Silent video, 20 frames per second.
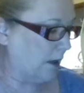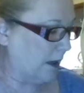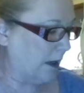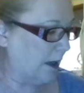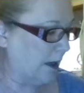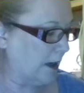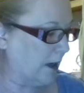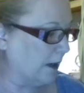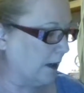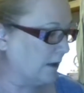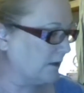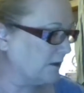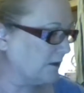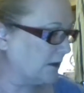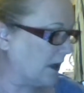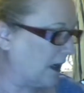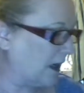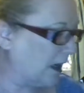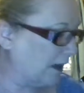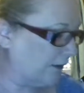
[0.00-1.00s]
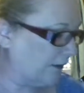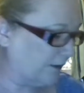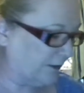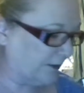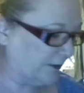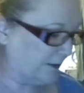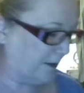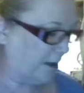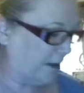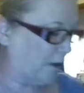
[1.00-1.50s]
and
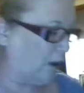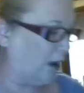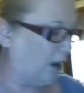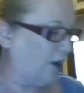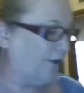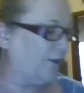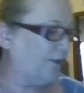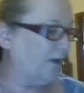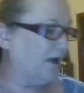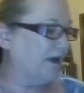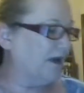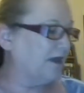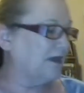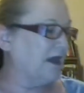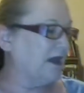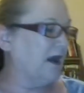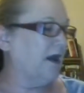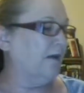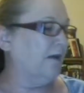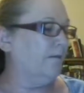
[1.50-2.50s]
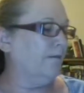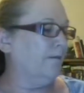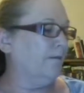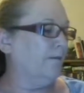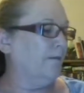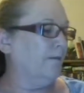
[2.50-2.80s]
they're all 3 the same.